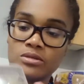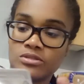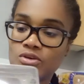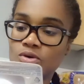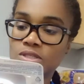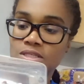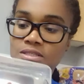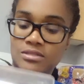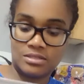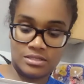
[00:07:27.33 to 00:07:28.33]
So
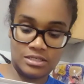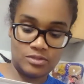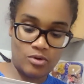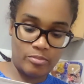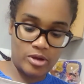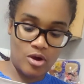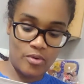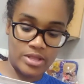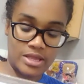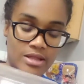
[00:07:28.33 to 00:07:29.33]
this won't be
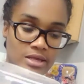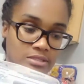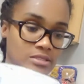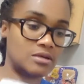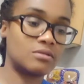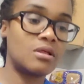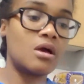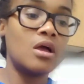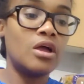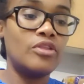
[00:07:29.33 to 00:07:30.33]
going in until
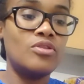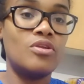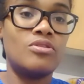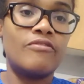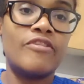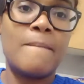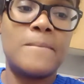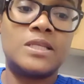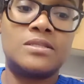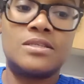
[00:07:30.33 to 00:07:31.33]

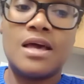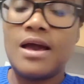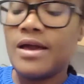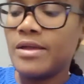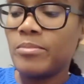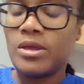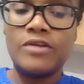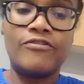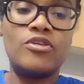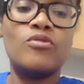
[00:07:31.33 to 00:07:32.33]
November time.
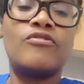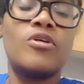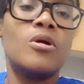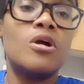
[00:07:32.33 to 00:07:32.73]
If you've